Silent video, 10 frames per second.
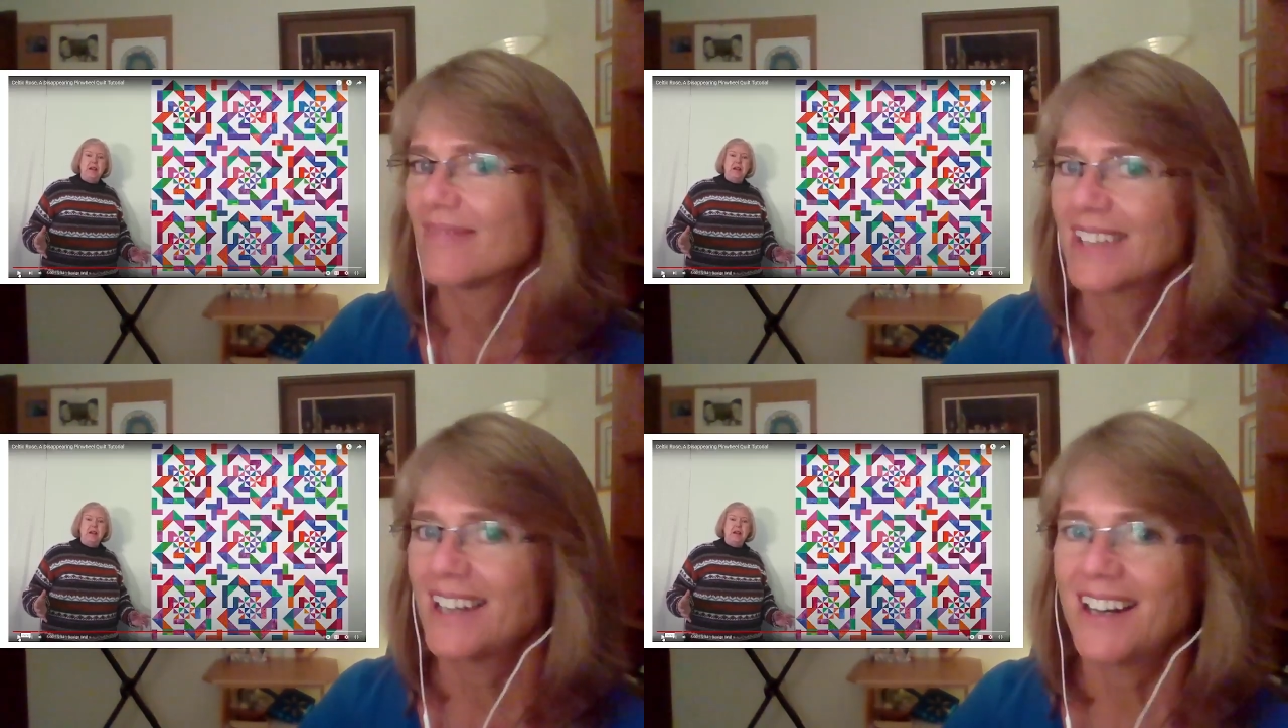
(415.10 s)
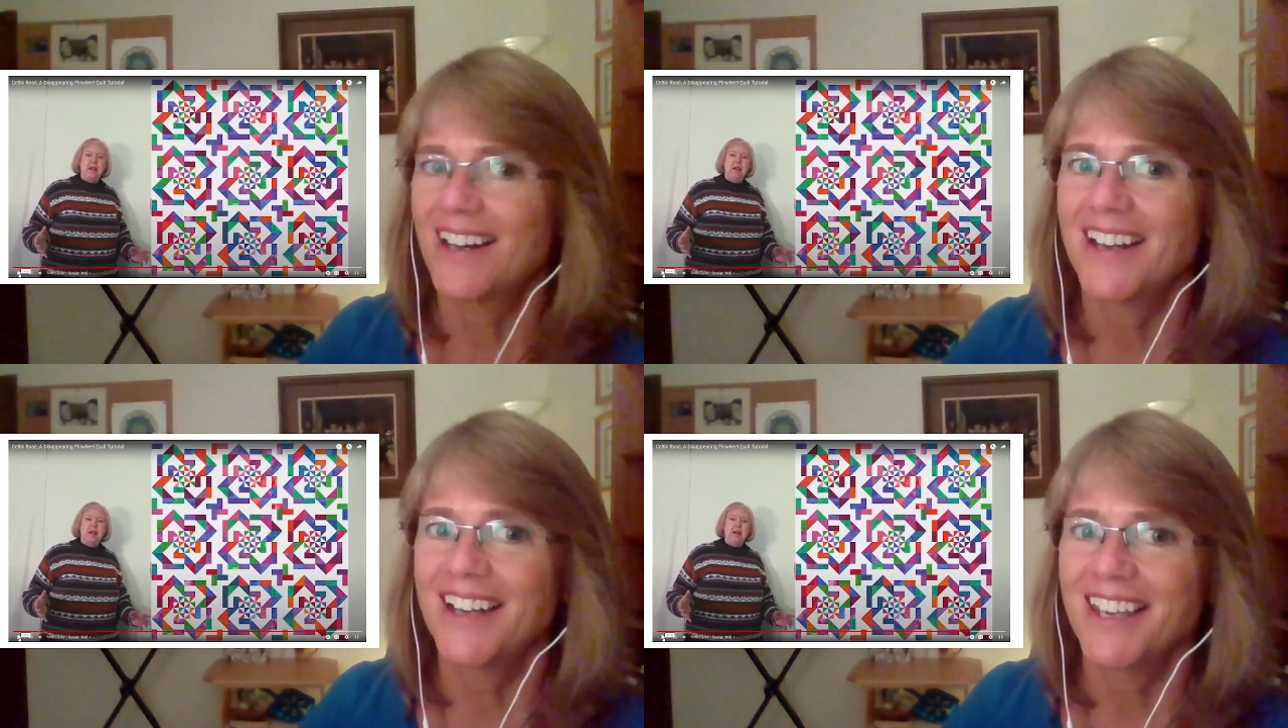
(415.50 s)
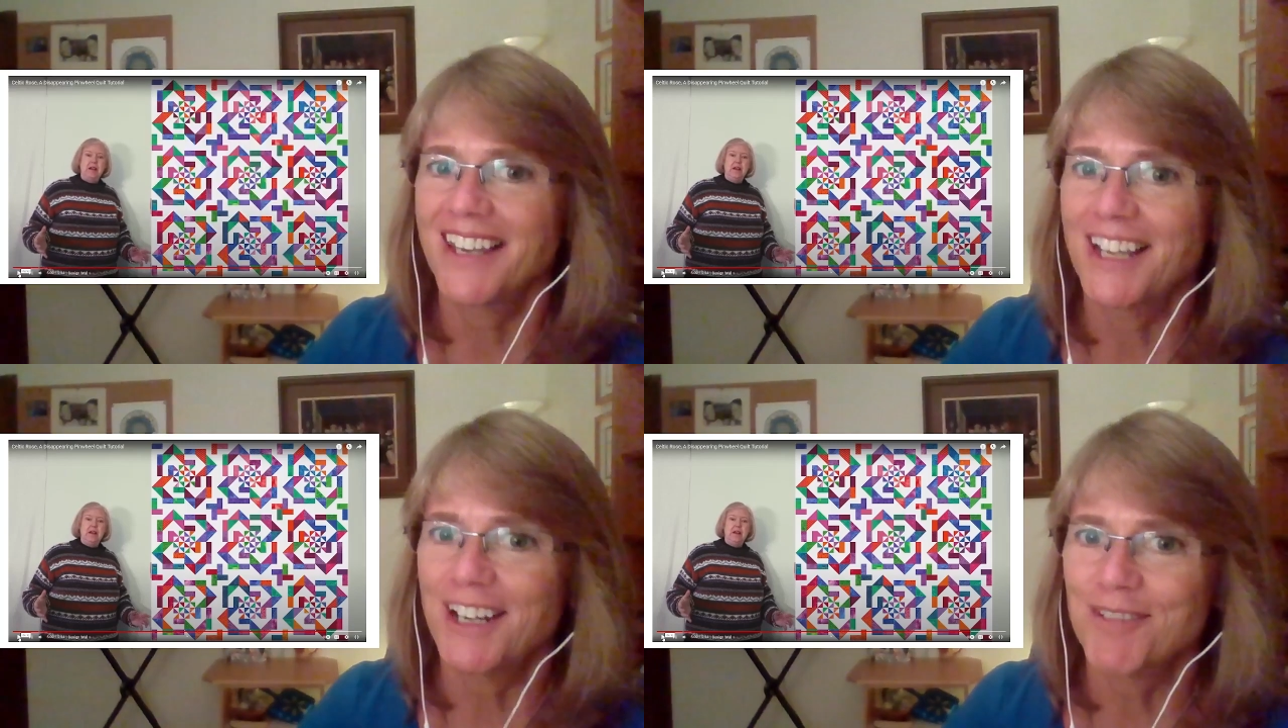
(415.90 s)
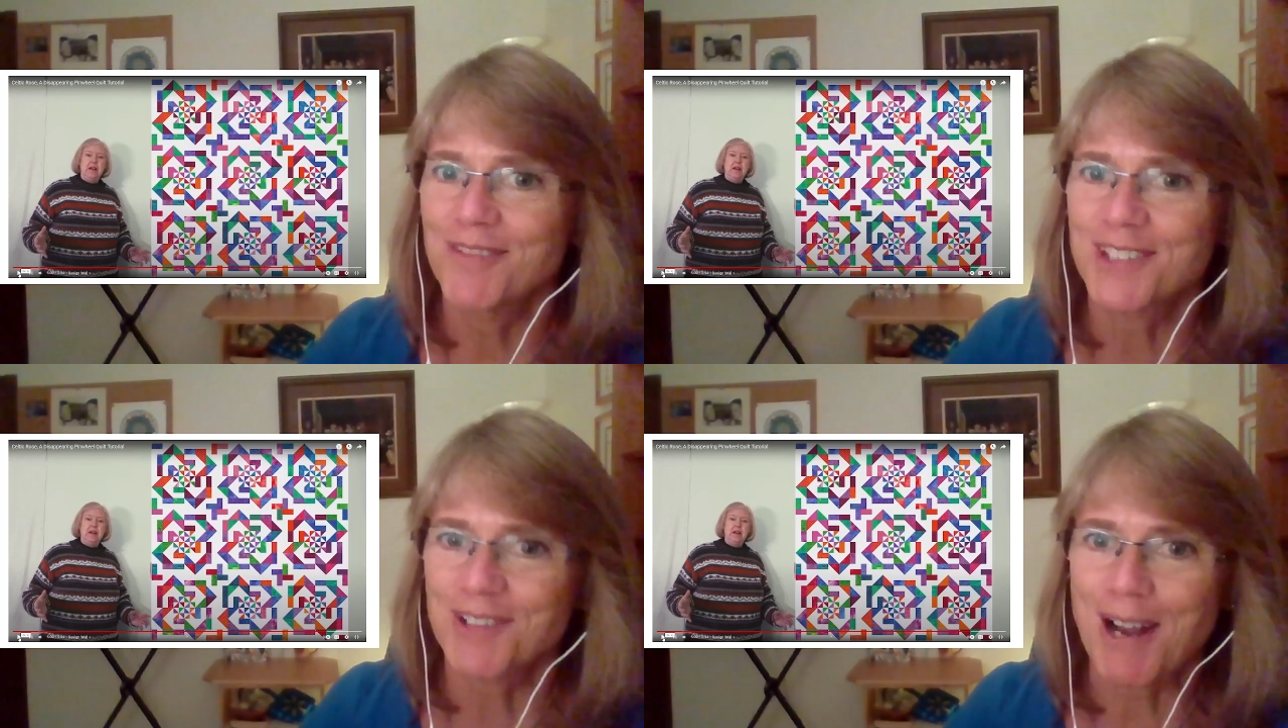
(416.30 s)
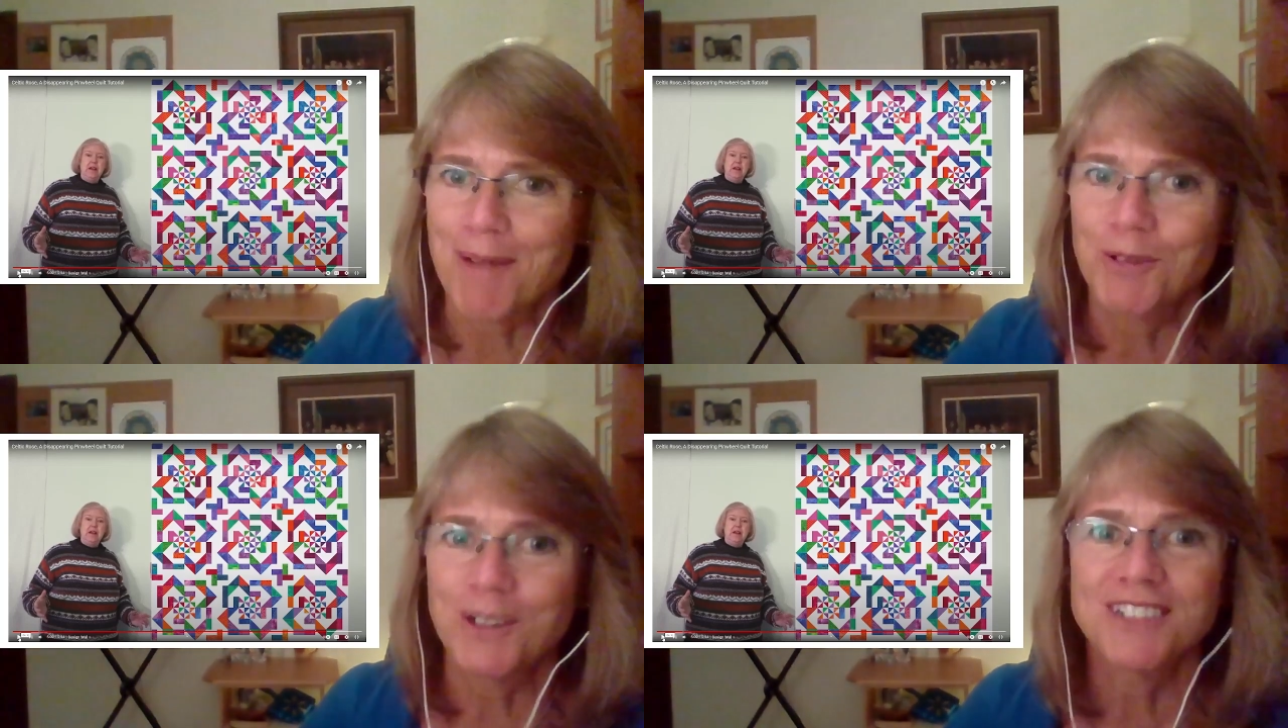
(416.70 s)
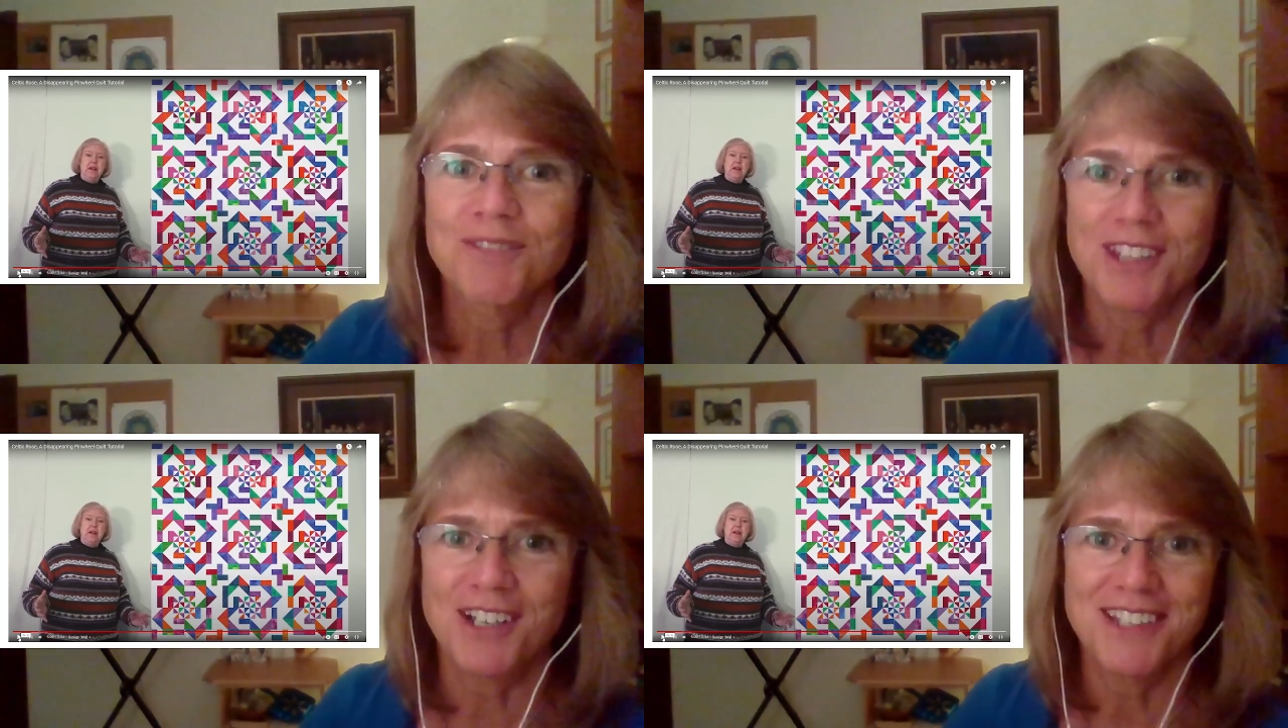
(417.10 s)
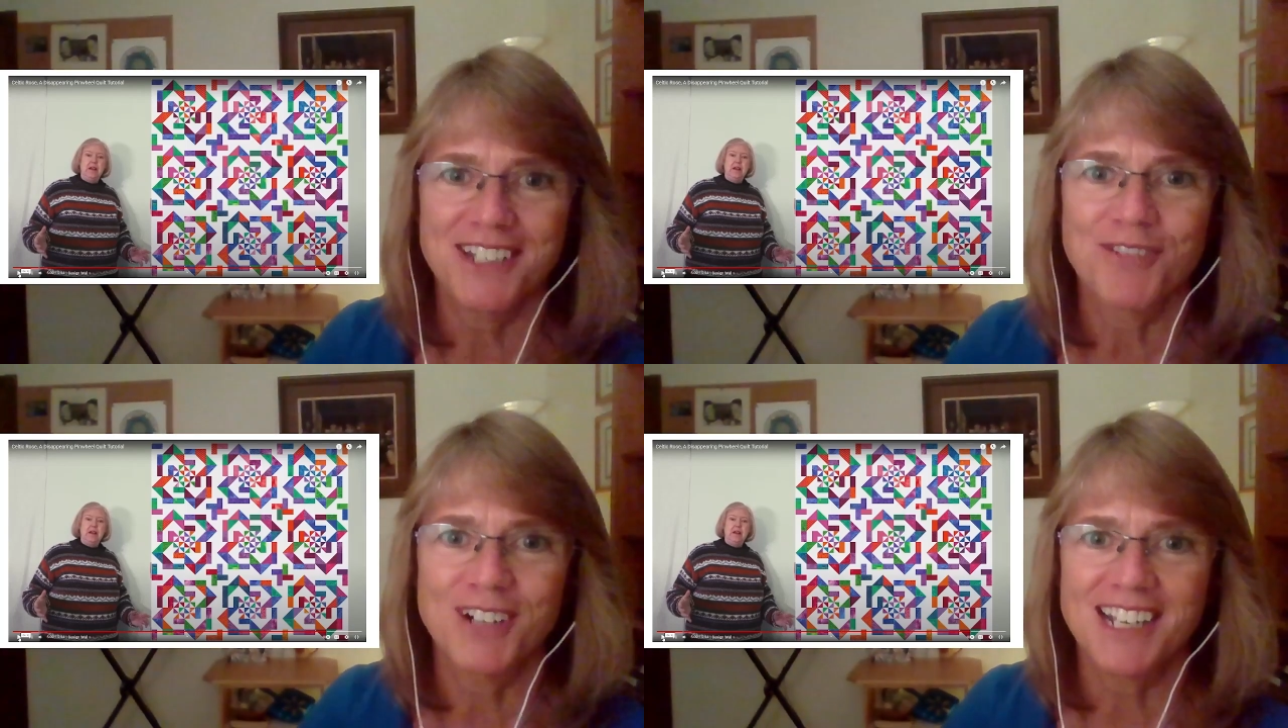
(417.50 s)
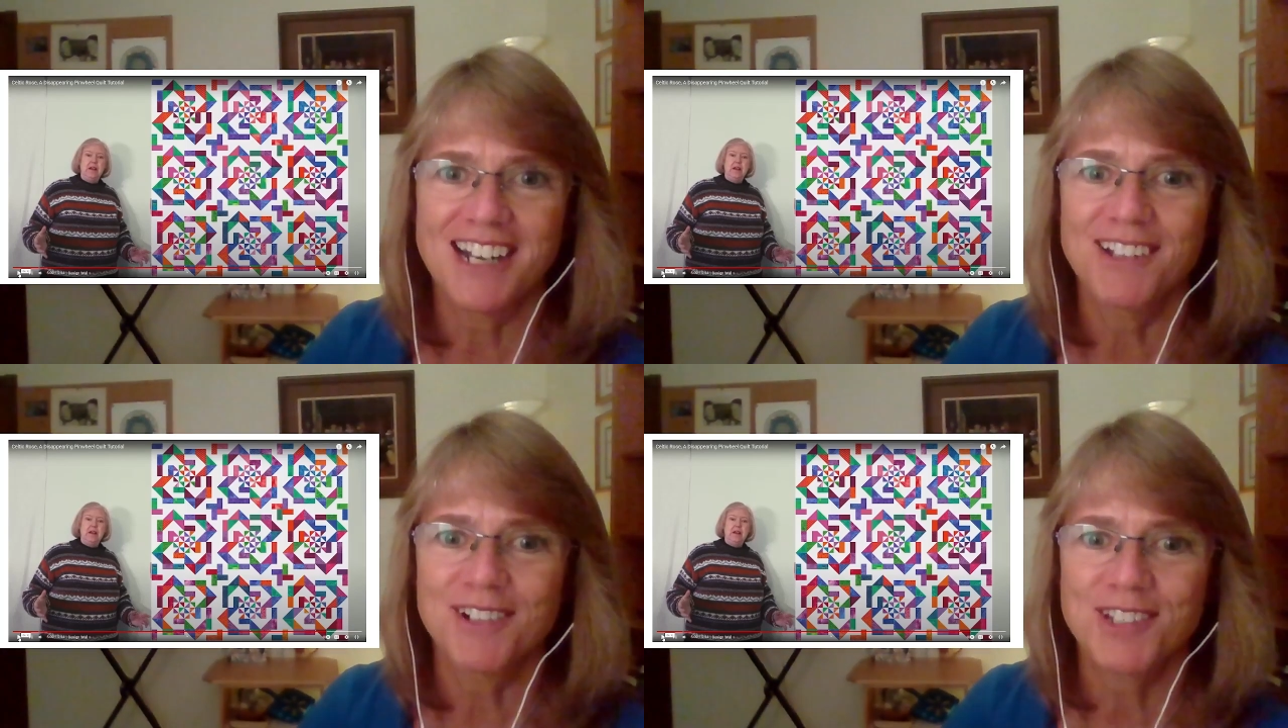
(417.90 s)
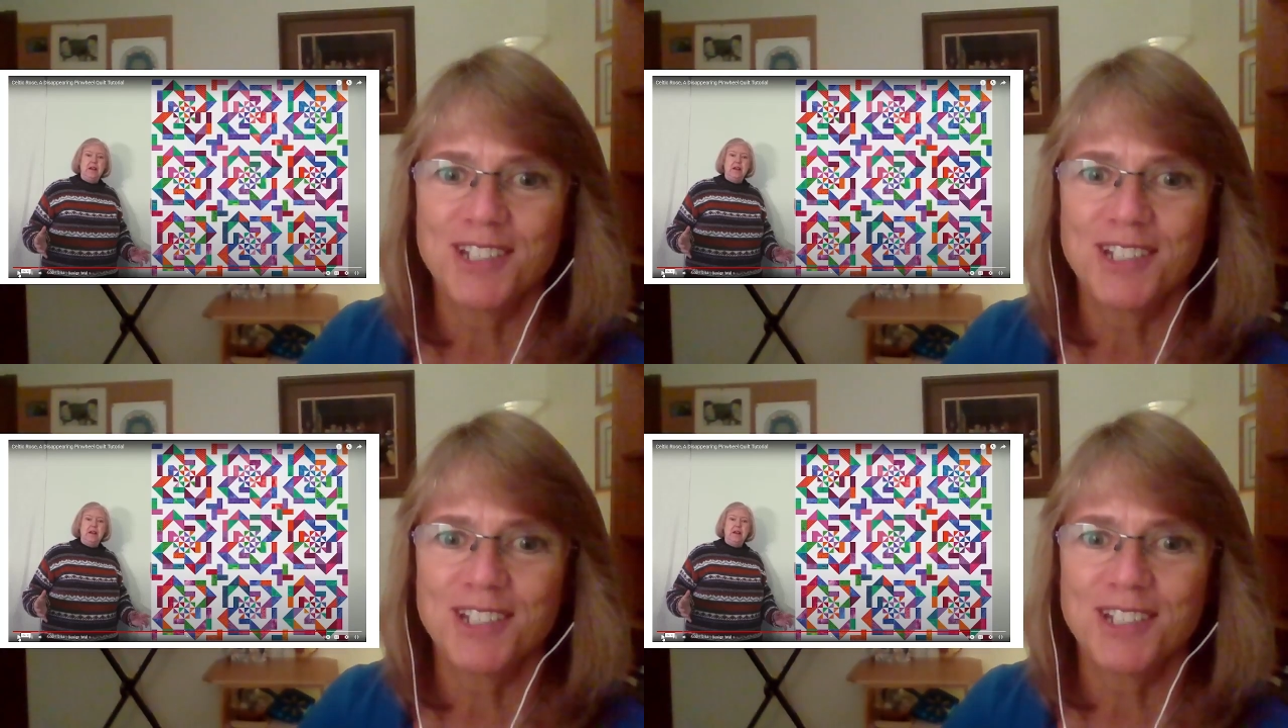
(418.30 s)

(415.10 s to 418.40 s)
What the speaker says: I love the scrap quilt with all the different colors.